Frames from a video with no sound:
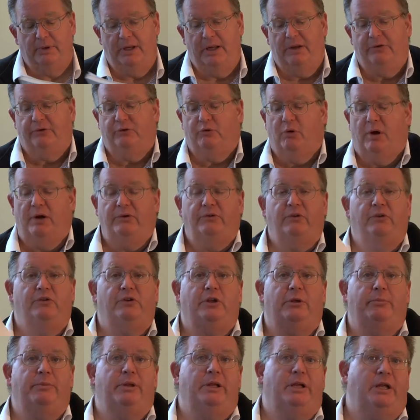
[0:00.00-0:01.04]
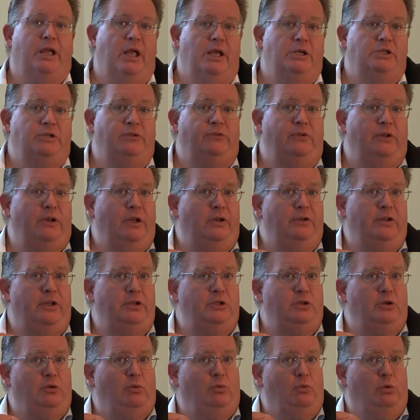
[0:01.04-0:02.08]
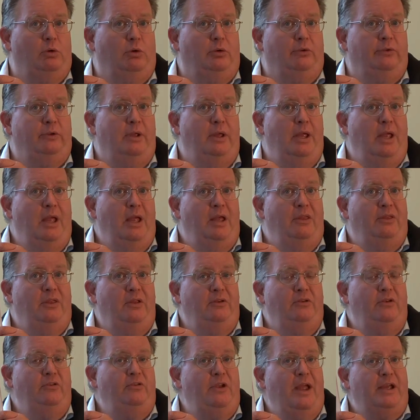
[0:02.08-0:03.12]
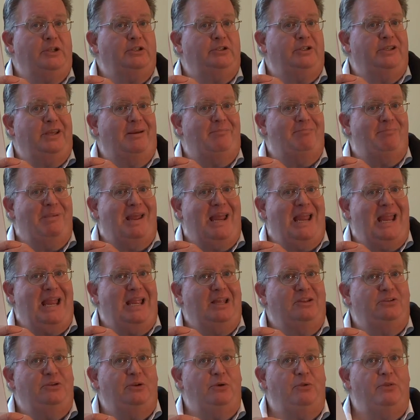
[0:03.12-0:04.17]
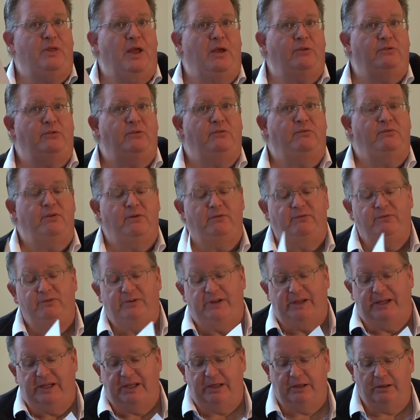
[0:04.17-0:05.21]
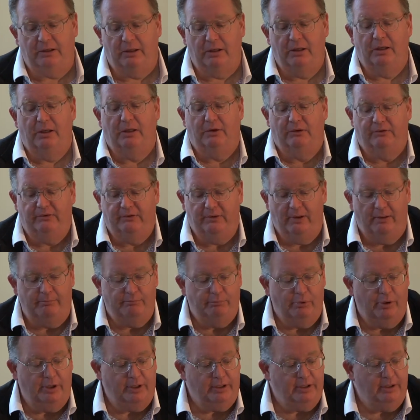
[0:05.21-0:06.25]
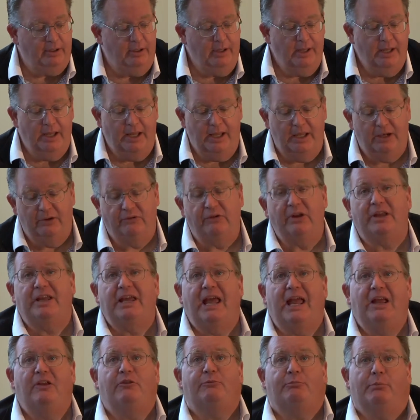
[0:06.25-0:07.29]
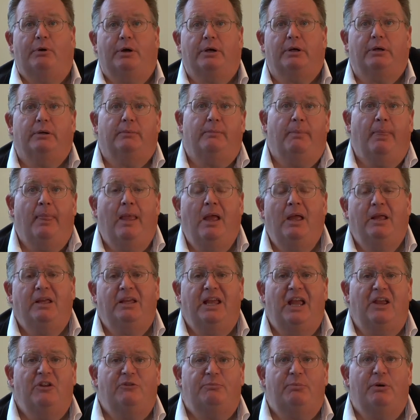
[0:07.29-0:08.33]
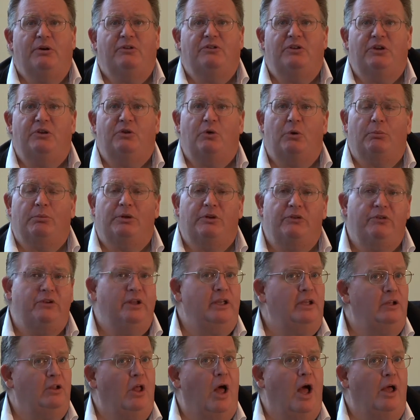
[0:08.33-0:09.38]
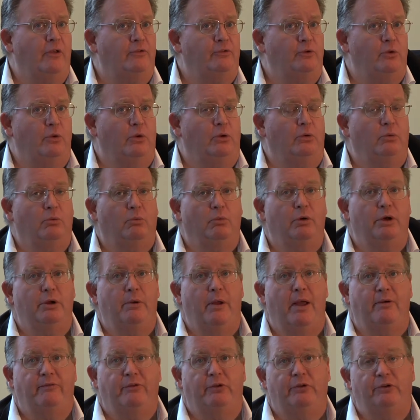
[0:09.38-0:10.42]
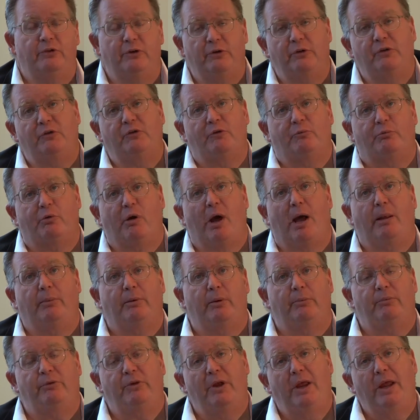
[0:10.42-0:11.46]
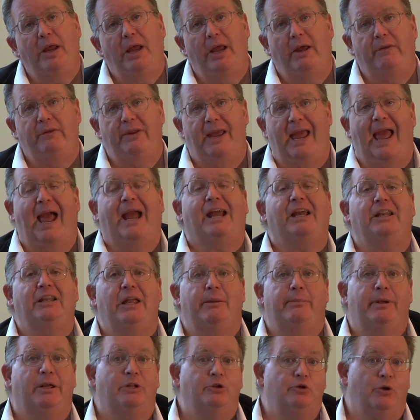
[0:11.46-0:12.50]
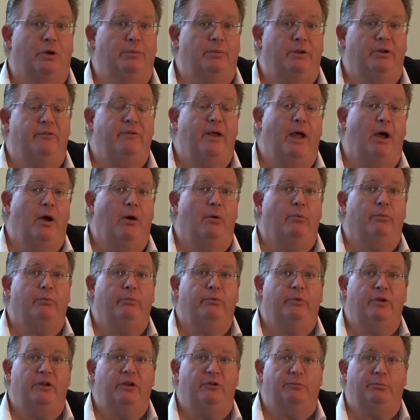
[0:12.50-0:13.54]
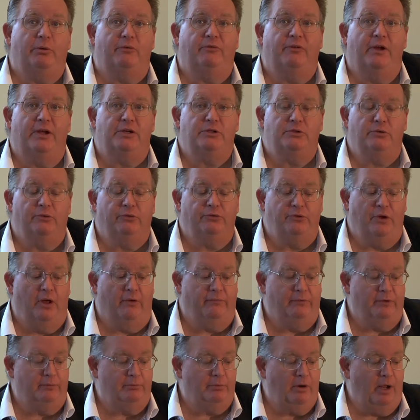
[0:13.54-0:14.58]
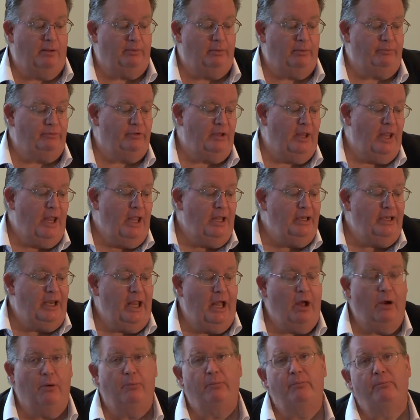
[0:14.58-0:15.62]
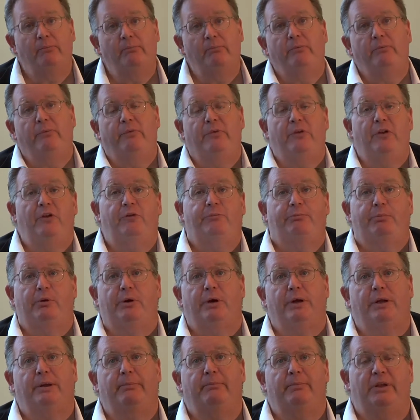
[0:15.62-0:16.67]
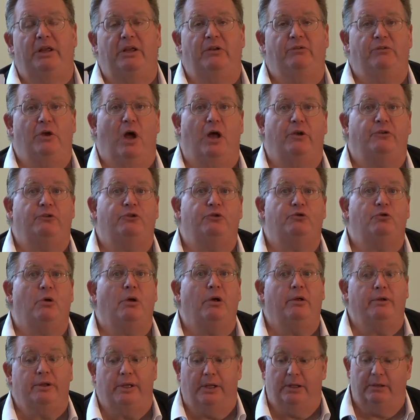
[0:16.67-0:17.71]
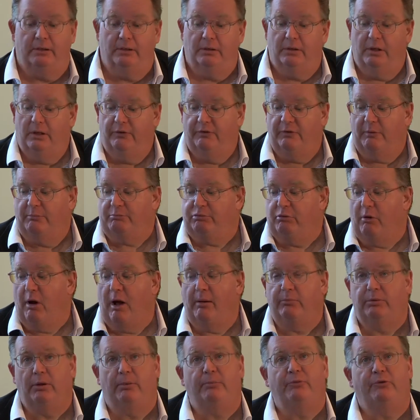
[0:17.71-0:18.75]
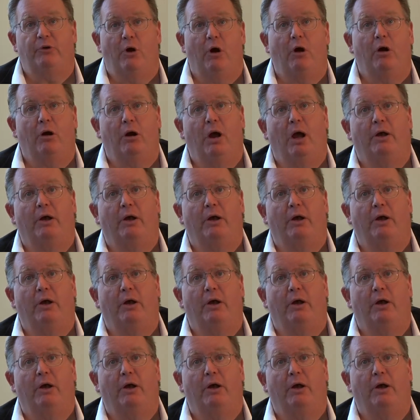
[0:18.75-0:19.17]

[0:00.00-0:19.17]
is Crisis Communications in a Digital World. This is actually a May 2015 book. It is a case book. Case books you normally see in law school, where you have a series of problems and the academic treatment of how these professionals solve their problems. Now, this book is Australian. The problems are